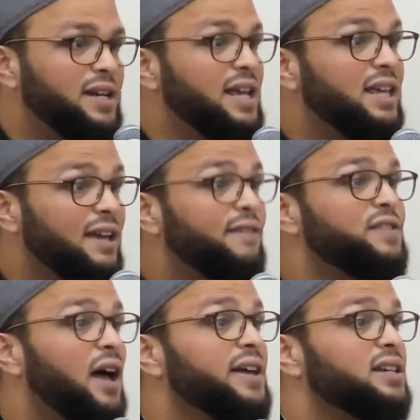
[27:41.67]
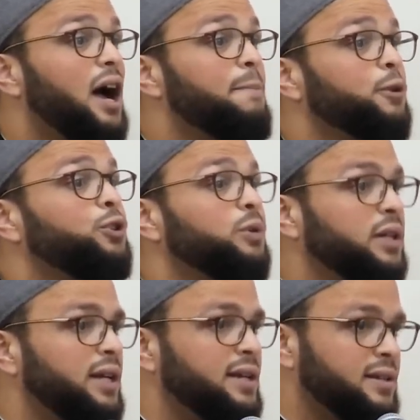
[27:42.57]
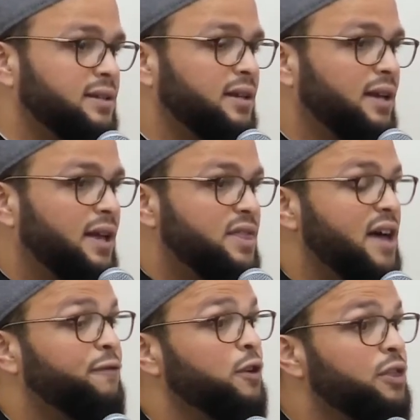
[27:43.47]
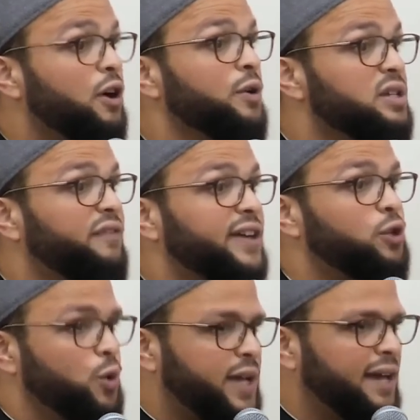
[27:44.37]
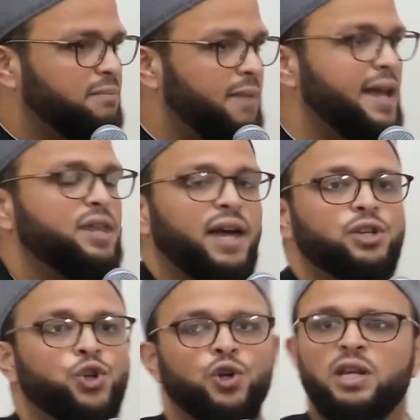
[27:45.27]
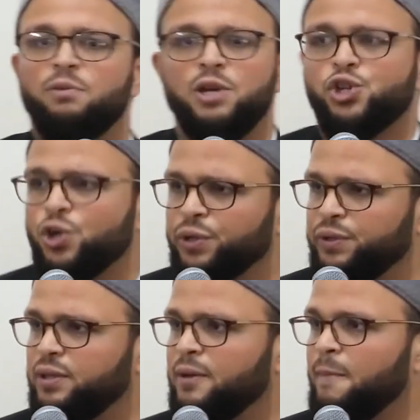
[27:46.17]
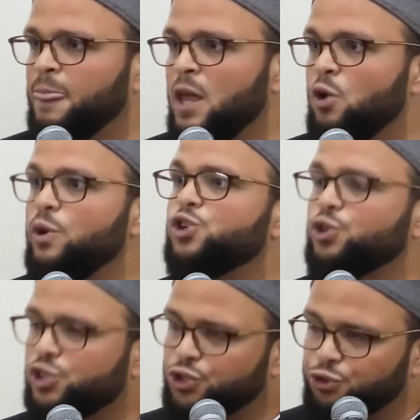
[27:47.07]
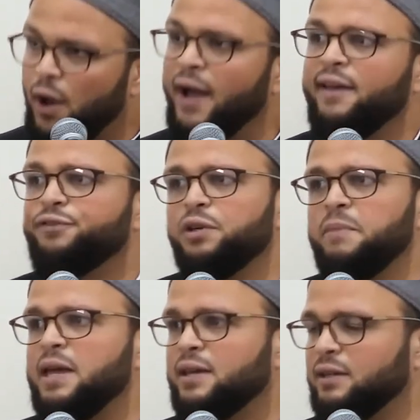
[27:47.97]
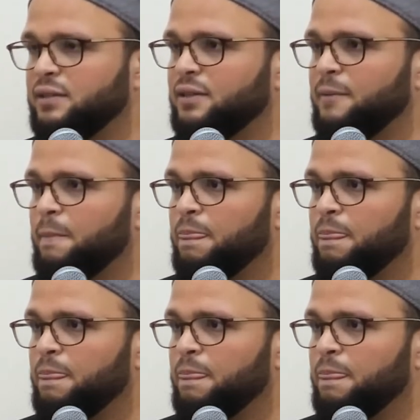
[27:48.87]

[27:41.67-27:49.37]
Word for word: That He gives us opportunities. That for those of us who can make that journey, we should. We should strive to make it.